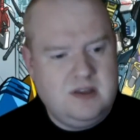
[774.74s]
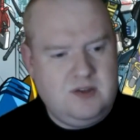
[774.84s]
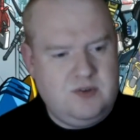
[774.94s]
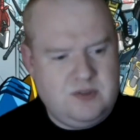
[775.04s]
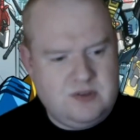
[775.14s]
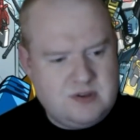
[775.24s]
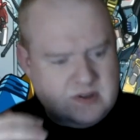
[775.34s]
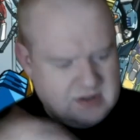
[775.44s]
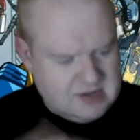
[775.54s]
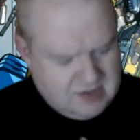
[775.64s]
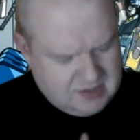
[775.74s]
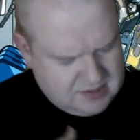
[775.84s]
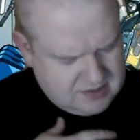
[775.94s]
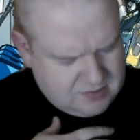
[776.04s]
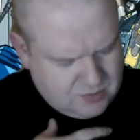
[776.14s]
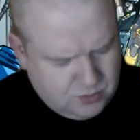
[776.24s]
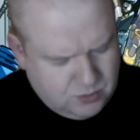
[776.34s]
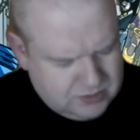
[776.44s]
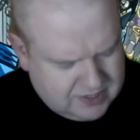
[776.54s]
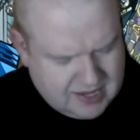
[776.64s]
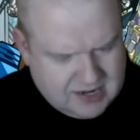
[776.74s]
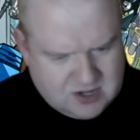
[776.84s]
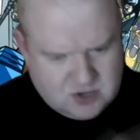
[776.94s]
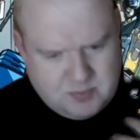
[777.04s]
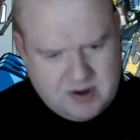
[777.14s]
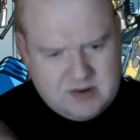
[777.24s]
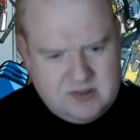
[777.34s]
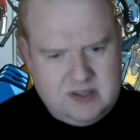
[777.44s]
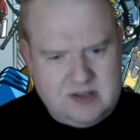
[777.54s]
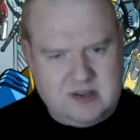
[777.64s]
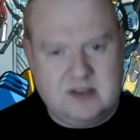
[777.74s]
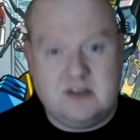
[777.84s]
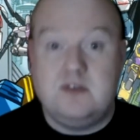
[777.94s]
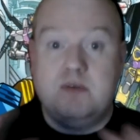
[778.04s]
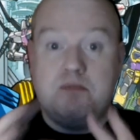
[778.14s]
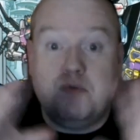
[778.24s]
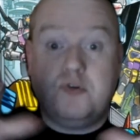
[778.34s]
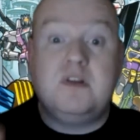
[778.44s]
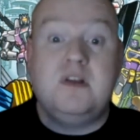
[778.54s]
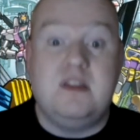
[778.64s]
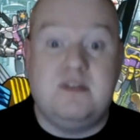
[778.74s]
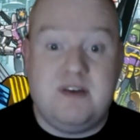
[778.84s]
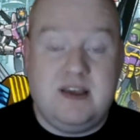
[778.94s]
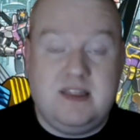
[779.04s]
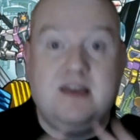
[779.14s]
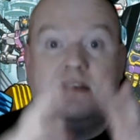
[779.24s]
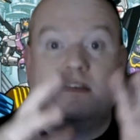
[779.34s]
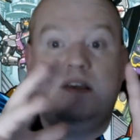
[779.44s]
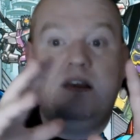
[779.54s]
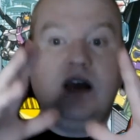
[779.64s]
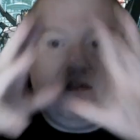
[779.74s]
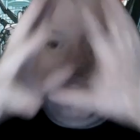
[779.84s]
you know, there's like goldy kind of sparkly. It's like it's more solidified. It is a